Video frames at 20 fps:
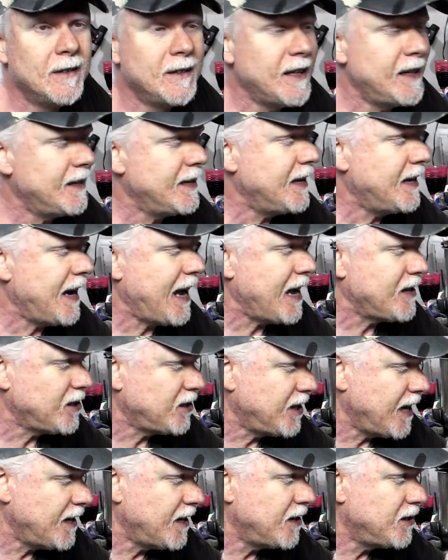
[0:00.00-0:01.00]
that it has
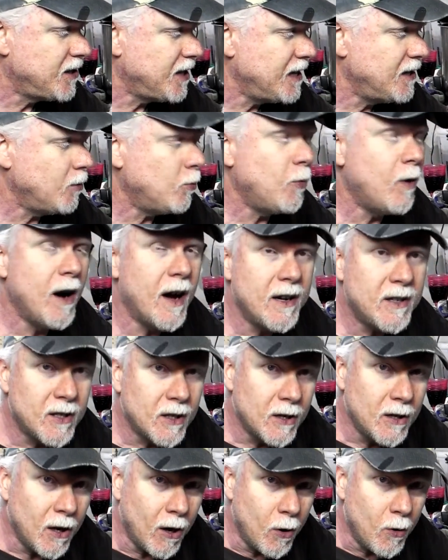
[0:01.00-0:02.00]
a tendency to want
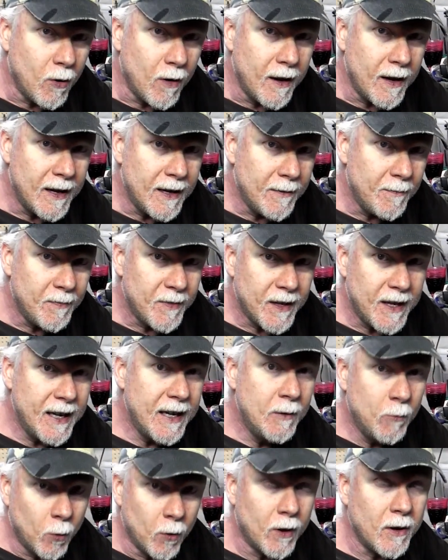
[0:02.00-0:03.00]
to go
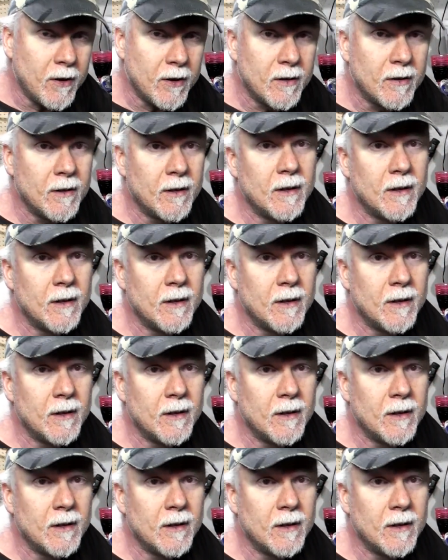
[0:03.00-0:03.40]
inward.